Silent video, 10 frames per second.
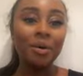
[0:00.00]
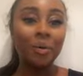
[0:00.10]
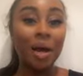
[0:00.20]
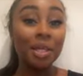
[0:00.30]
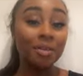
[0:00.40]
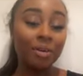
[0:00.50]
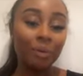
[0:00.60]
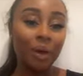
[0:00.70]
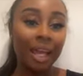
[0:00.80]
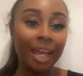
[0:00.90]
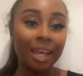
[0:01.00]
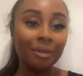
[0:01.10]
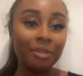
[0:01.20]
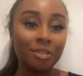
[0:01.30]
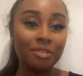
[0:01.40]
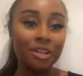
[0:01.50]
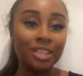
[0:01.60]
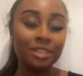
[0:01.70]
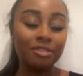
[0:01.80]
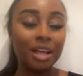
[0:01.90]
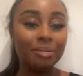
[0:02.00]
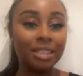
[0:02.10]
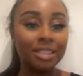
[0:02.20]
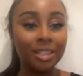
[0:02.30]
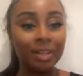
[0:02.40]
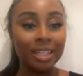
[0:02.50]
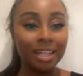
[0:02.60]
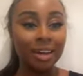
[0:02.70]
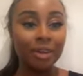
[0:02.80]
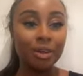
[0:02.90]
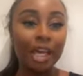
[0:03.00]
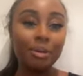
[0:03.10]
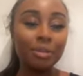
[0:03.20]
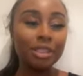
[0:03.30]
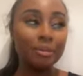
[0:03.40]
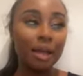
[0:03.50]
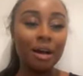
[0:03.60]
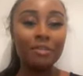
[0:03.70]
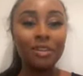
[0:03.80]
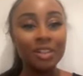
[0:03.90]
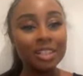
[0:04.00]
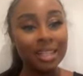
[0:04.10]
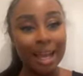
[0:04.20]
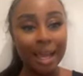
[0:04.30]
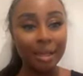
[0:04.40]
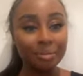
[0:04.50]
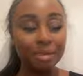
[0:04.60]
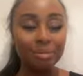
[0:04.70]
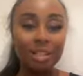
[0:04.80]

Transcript: while you're away with your friends and family in Tokyo, you're able to make up for lost time,